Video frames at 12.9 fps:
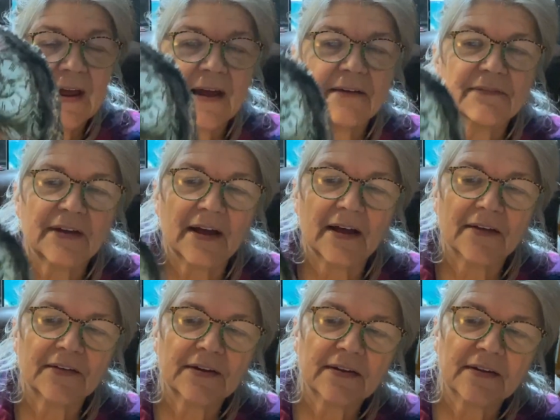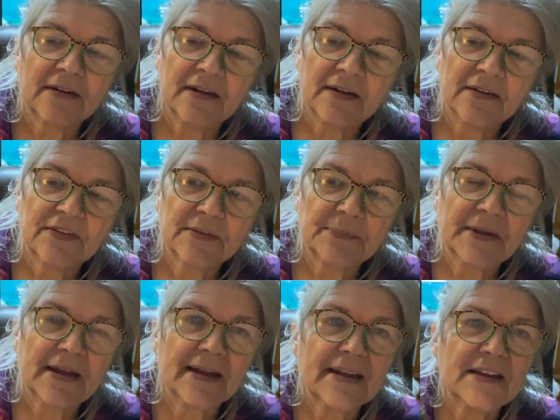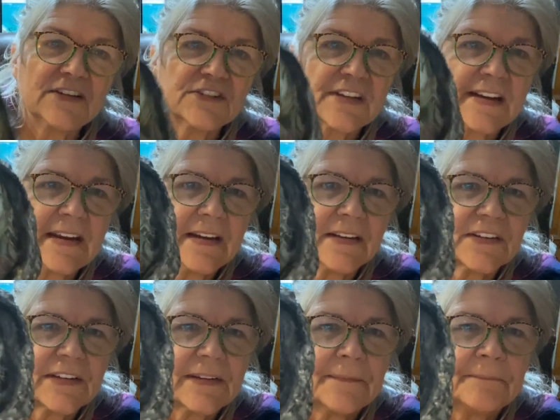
have got the pinkish tint,